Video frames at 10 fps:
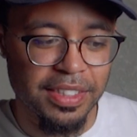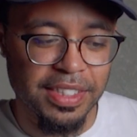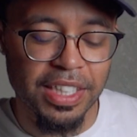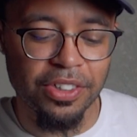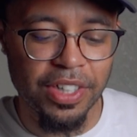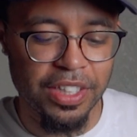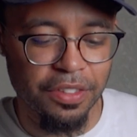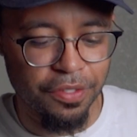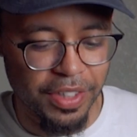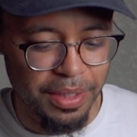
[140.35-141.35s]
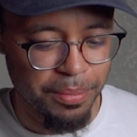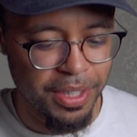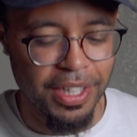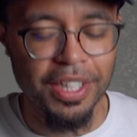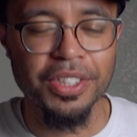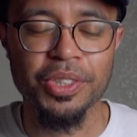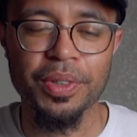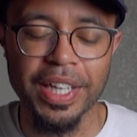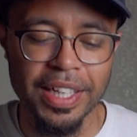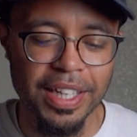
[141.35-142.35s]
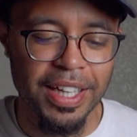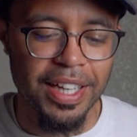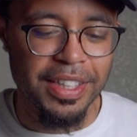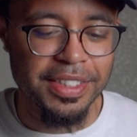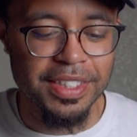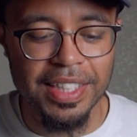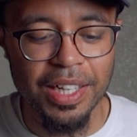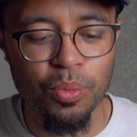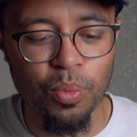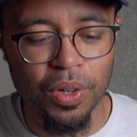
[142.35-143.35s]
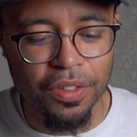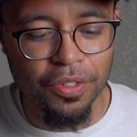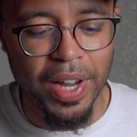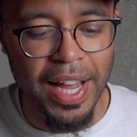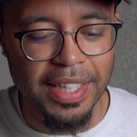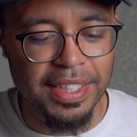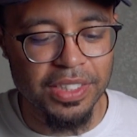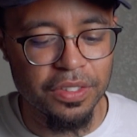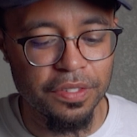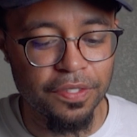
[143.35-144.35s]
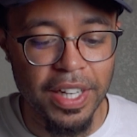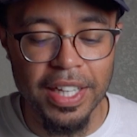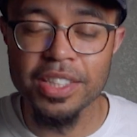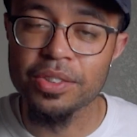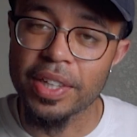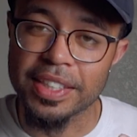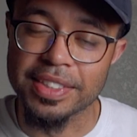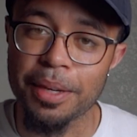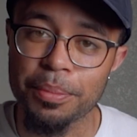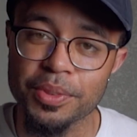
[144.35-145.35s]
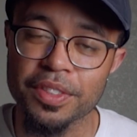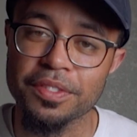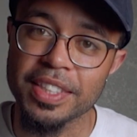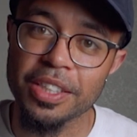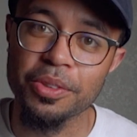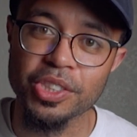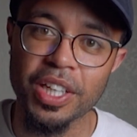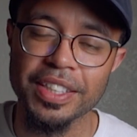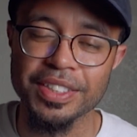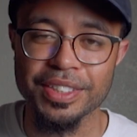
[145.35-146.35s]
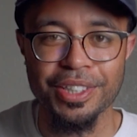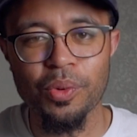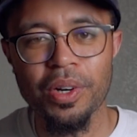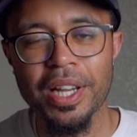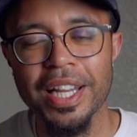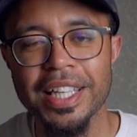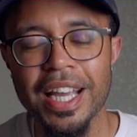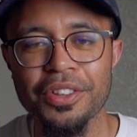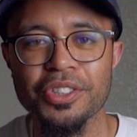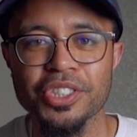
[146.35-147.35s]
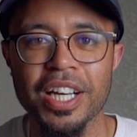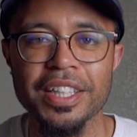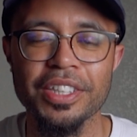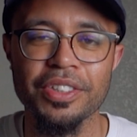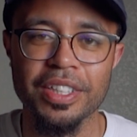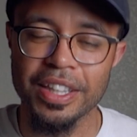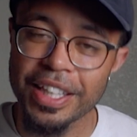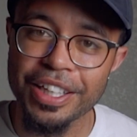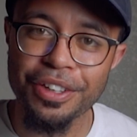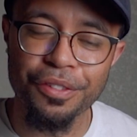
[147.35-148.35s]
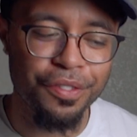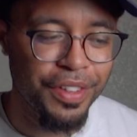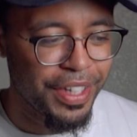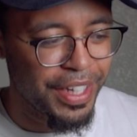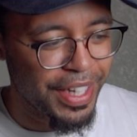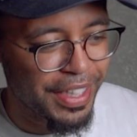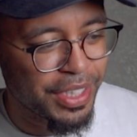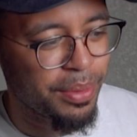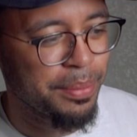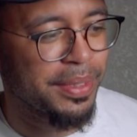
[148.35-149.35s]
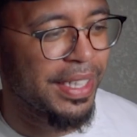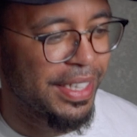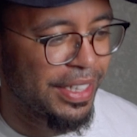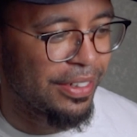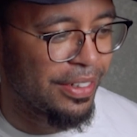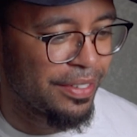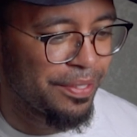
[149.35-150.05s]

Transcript: center in the frame? So again, this is a wonderful asset to find examples of single shots or any other shot that you can think of in this website here.